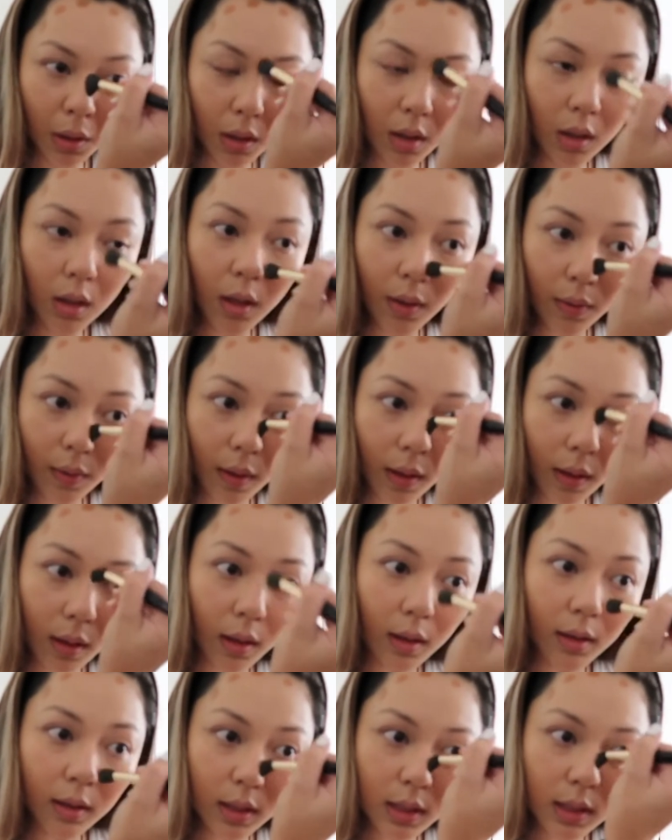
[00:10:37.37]
and
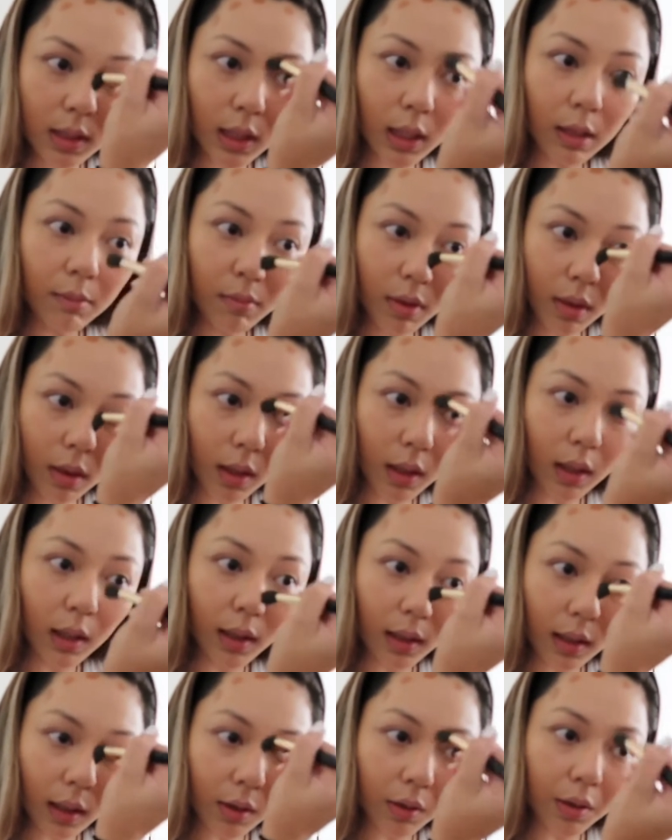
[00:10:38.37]
then the same
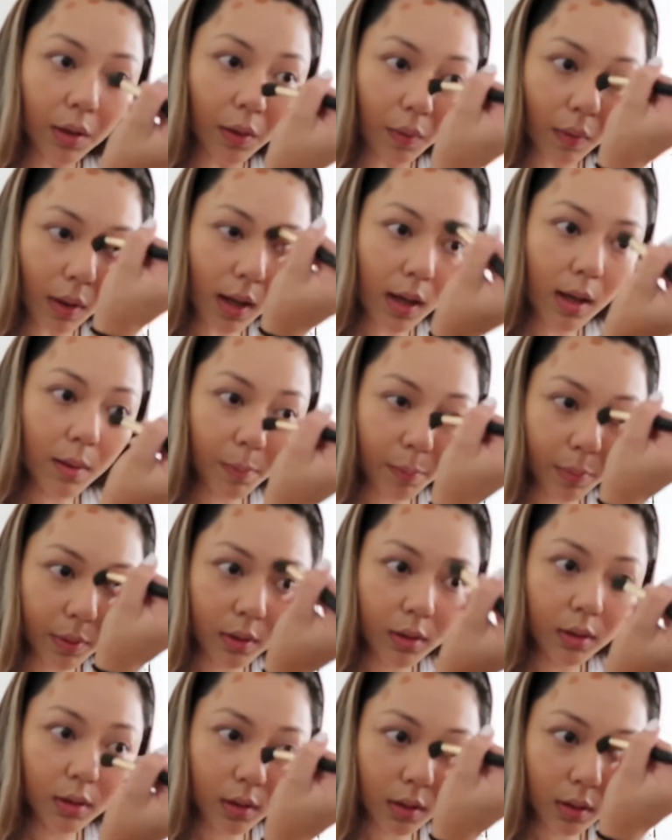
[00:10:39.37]
thing, I'll go up
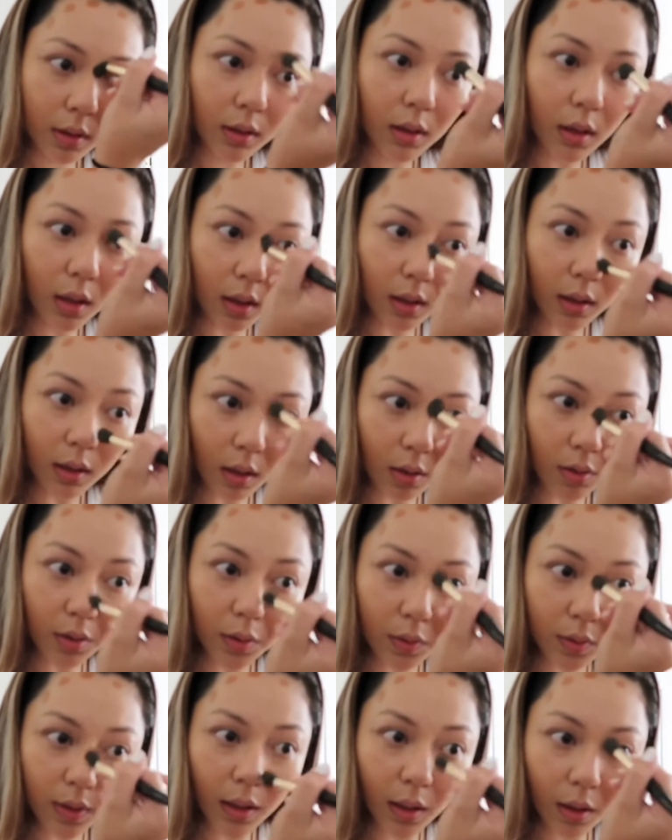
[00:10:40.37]
and then I'll
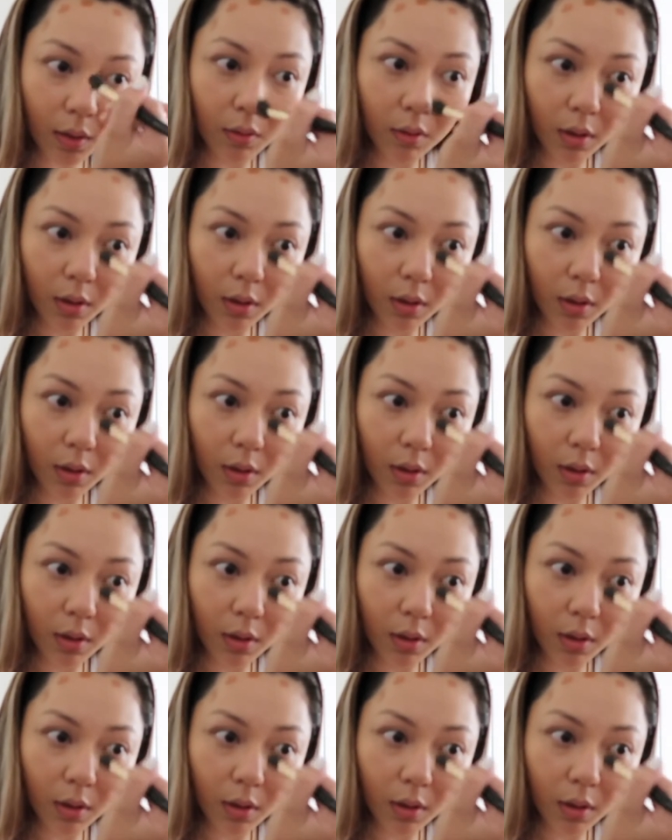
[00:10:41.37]
go down.